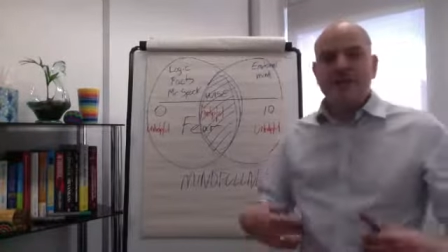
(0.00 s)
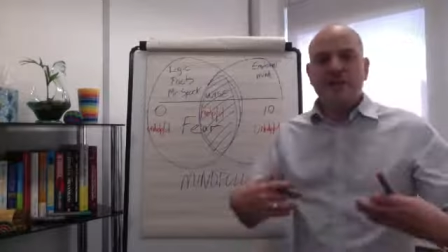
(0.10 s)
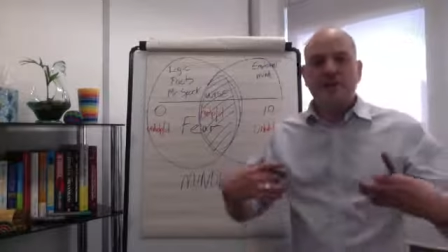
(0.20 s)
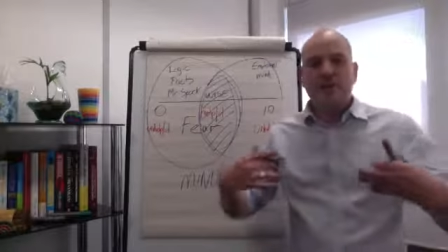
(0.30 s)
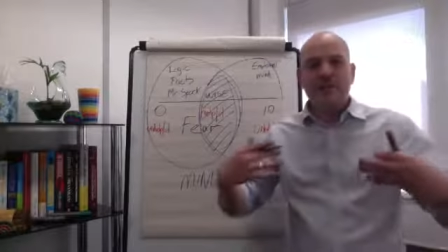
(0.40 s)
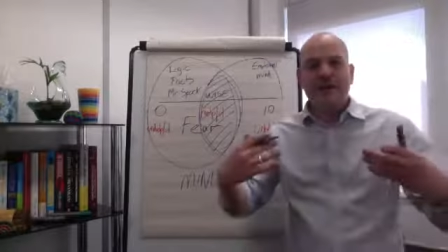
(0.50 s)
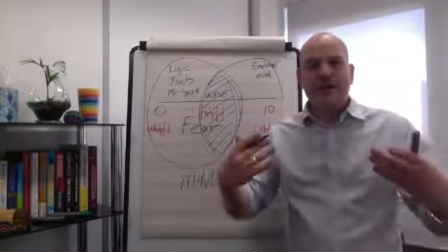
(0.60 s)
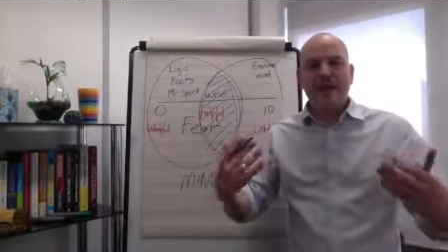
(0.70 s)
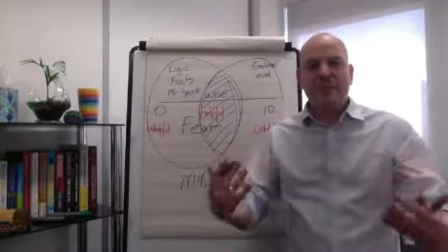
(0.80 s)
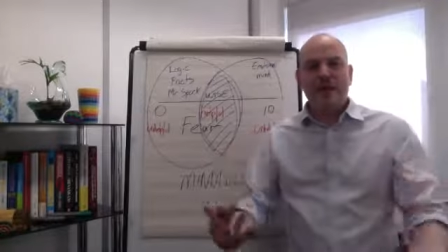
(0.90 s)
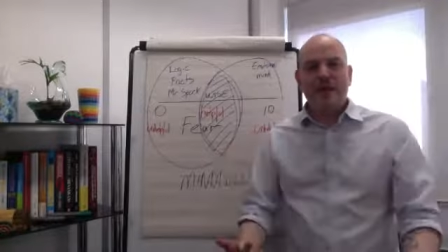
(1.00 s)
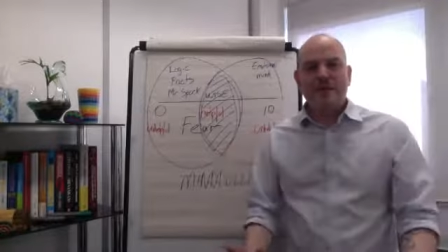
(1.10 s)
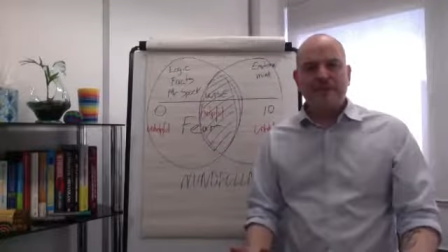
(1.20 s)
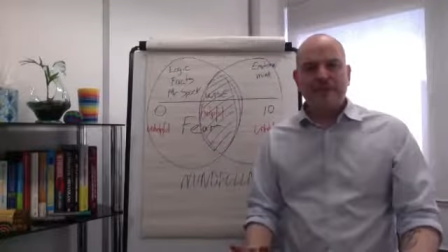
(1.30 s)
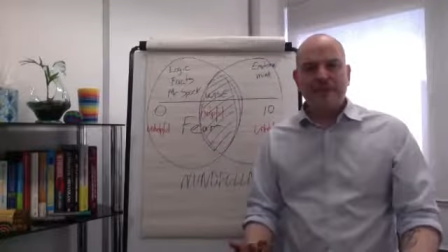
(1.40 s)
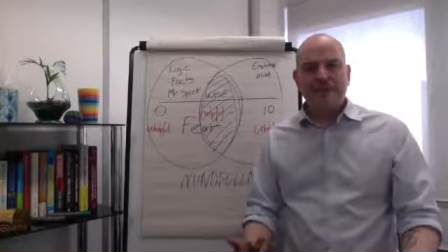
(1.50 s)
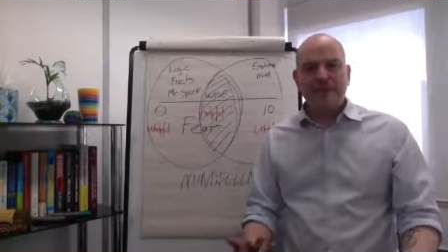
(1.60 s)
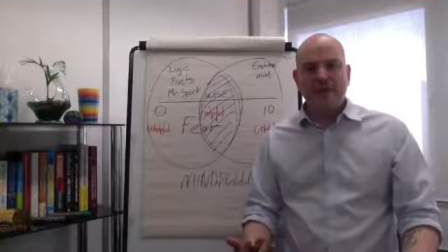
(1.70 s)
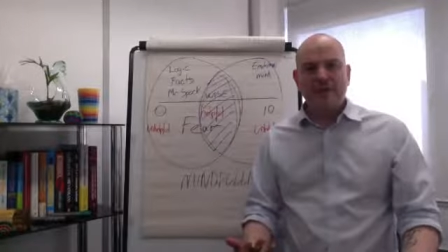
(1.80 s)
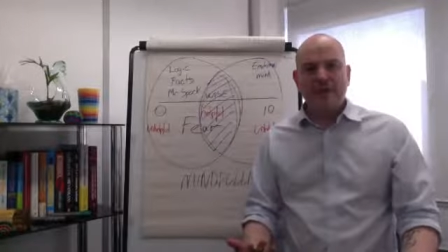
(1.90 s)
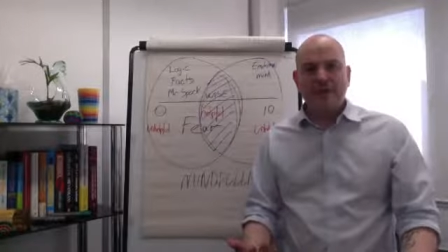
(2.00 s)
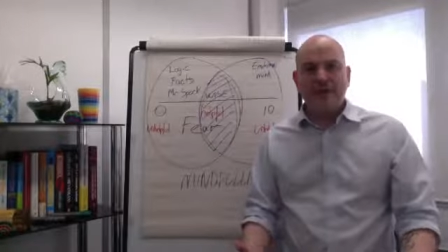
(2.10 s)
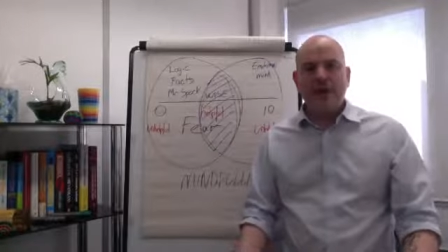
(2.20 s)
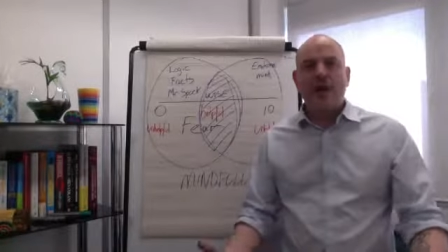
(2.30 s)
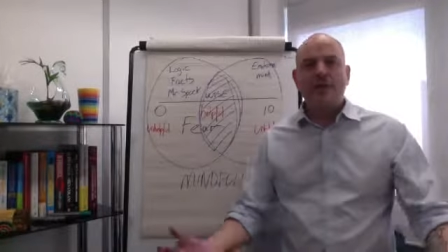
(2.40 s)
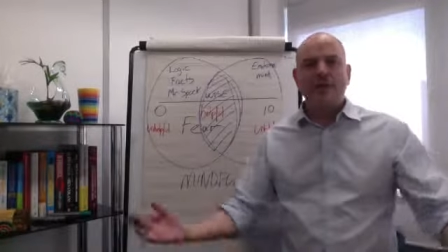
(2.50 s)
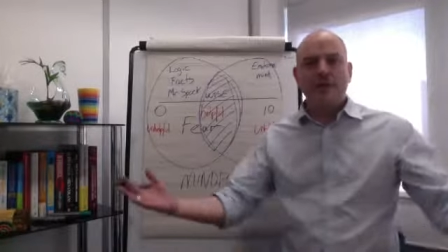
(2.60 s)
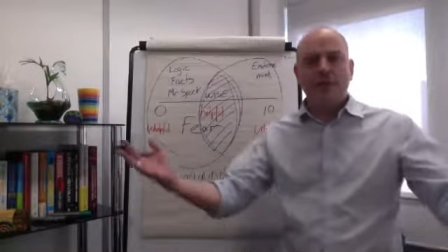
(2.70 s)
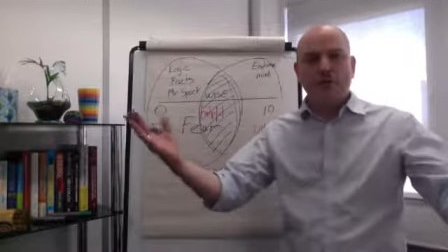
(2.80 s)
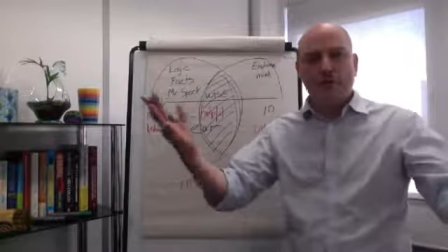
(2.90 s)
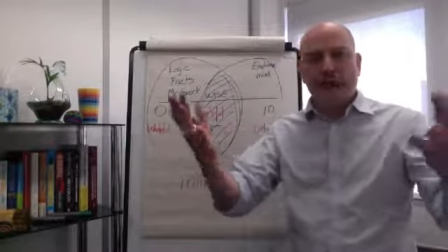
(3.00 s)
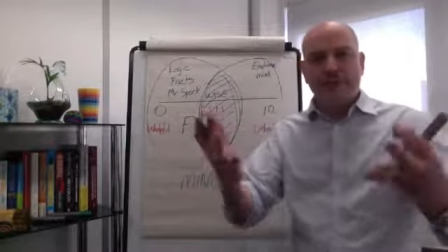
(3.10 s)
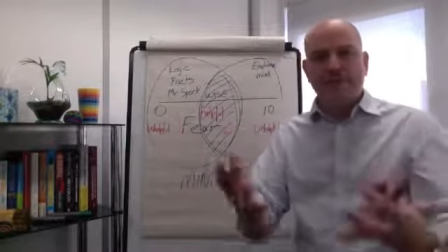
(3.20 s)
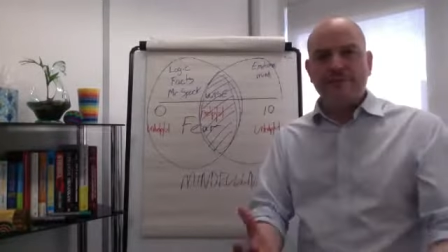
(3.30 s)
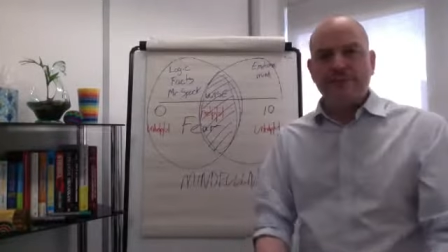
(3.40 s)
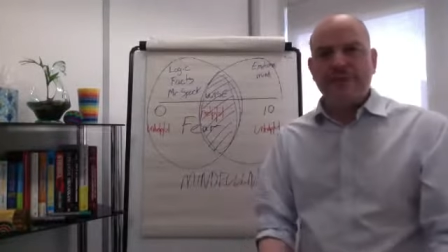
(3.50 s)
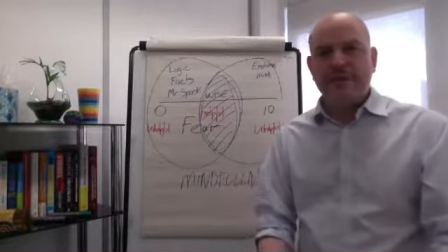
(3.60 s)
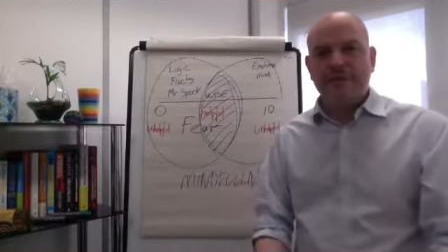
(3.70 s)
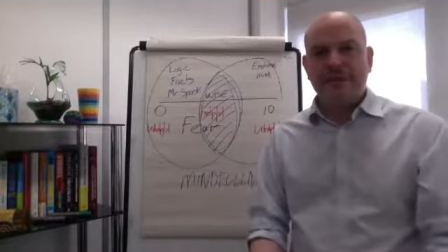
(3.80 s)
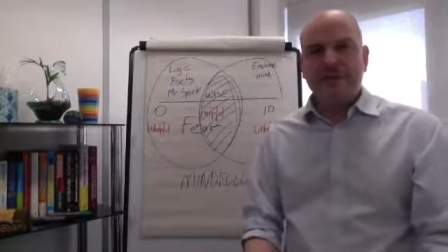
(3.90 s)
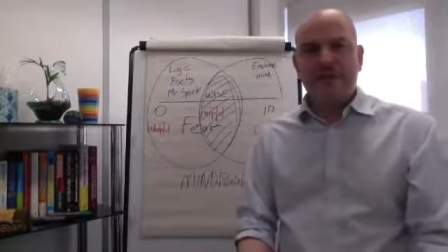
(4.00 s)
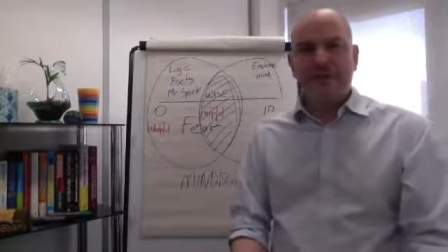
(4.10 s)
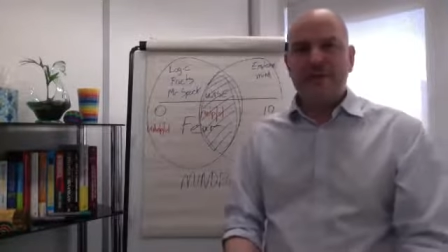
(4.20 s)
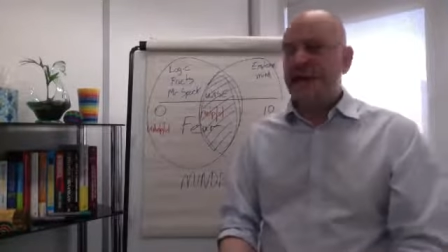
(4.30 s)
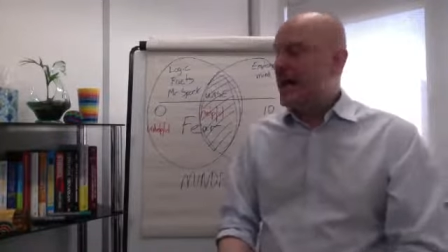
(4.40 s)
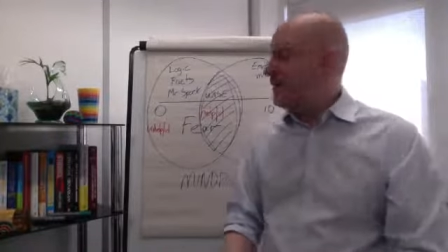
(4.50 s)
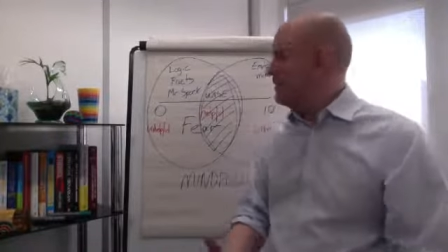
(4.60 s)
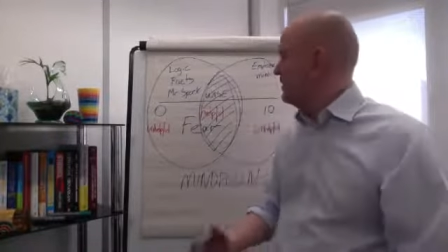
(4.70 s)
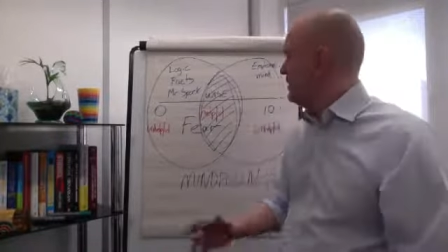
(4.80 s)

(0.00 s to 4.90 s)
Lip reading: So by being mindful, I can ground myself in the here and now.